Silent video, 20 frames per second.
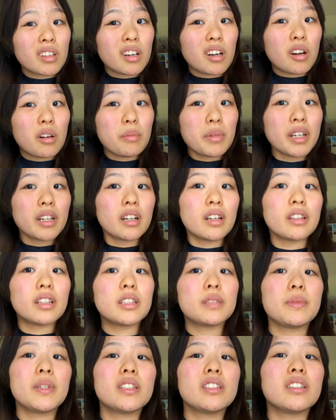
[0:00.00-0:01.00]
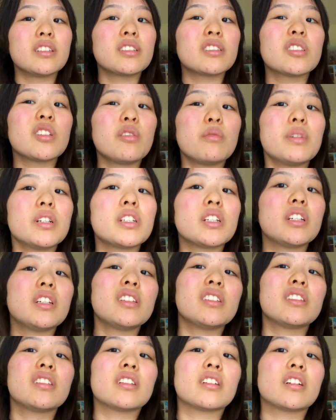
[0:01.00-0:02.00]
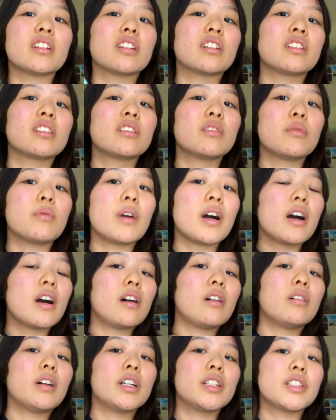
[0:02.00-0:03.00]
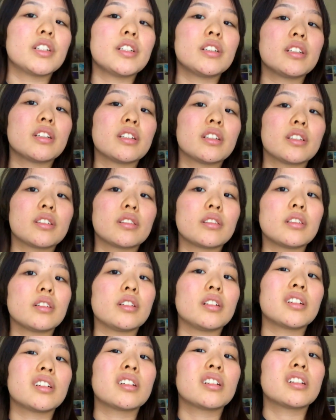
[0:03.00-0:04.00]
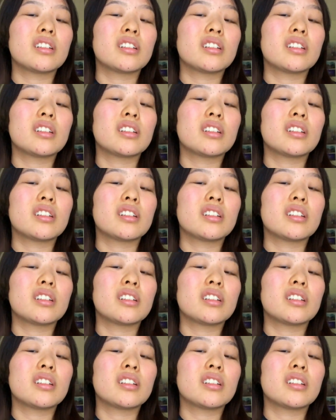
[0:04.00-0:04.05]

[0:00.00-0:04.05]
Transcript: Oh my god, this makes it so much easier. Wow, I should have done this earlier.